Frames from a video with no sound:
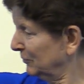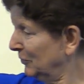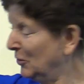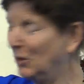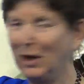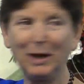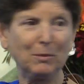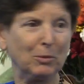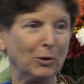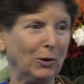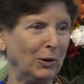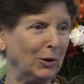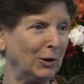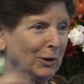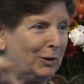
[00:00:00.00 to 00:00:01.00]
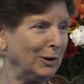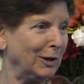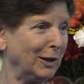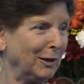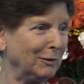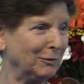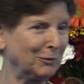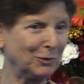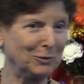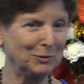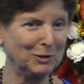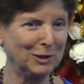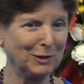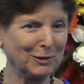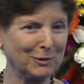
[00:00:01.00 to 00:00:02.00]
neighborhood of
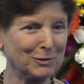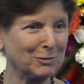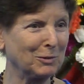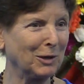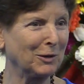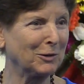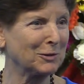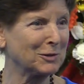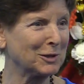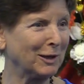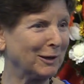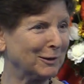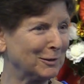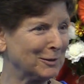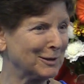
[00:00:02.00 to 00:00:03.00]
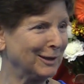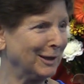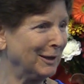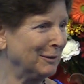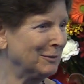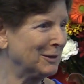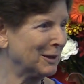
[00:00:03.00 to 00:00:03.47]
kutirs where other sadhus lived.